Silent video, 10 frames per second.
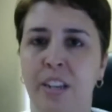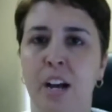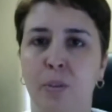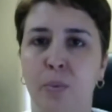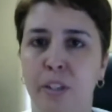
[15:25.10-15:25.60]

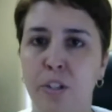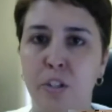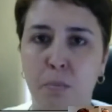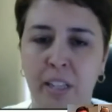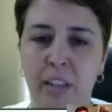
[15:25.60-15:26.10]
held
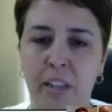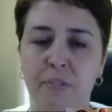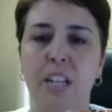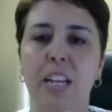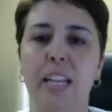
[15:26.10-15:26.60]
religious
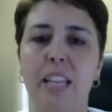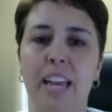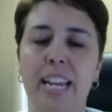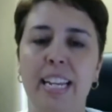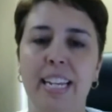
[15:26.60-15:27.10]
beliefs,
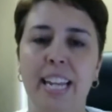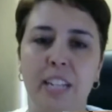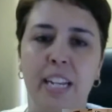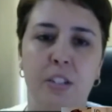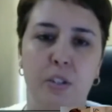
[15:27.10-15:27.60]
they can now
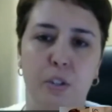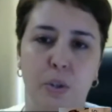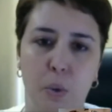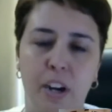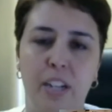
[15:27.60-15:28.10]
take it to
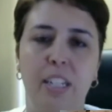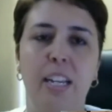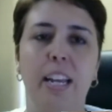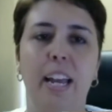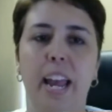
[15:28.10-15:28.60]
court,
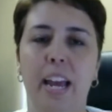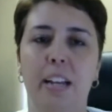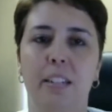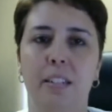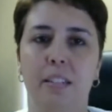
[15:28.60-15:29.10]

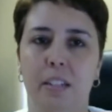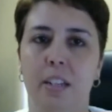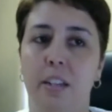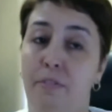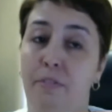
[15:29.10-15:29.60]
and
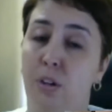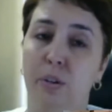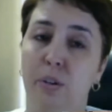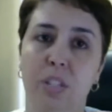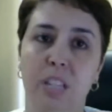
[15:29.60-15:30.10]
if they're
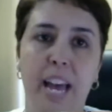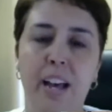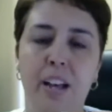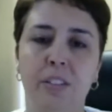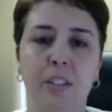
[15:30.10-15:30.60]
closely
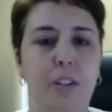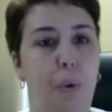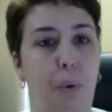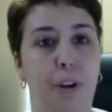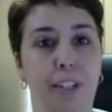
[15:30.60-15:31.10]
held,
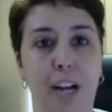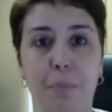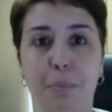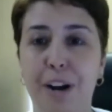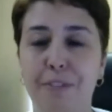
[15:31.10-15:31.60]
or a
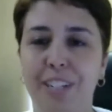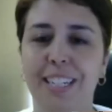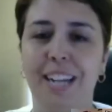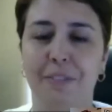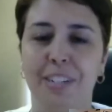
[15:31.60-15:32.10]

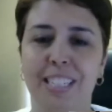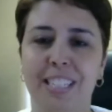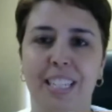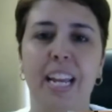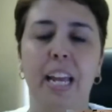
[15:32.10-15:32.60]
nonprofit,
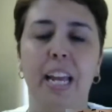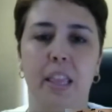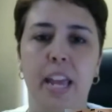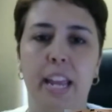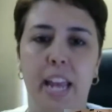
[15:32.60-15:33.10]
obviously,
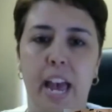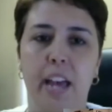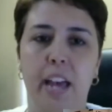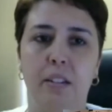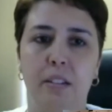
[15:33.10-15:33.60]
they
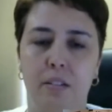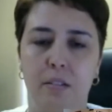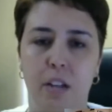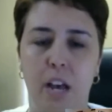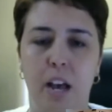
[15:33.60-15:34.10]
can
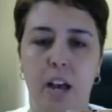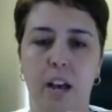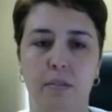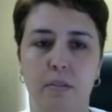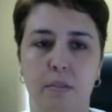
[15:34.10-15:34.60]

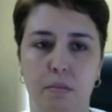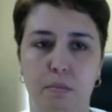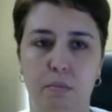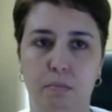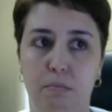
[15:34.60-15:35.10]

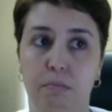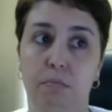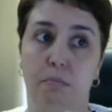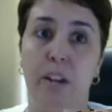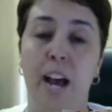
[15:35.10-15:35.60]

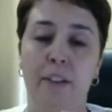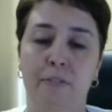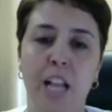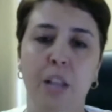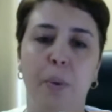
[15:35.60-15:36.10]
not
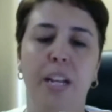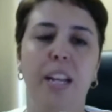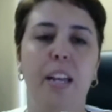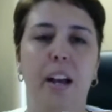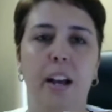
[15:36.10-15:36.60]
follow it.
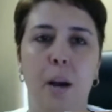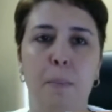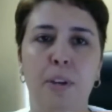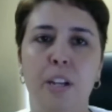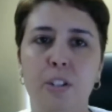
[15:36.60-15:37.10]
A
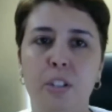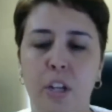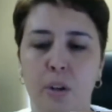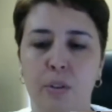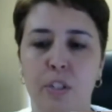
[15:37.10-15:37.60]
couple years
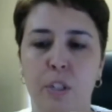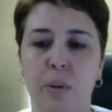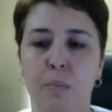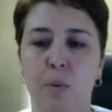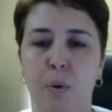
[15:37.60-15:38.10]
ago, the
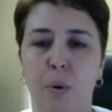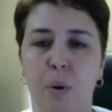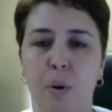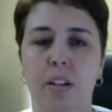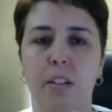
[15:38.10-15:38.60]
Supreme
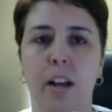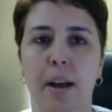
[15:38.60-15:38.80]
Court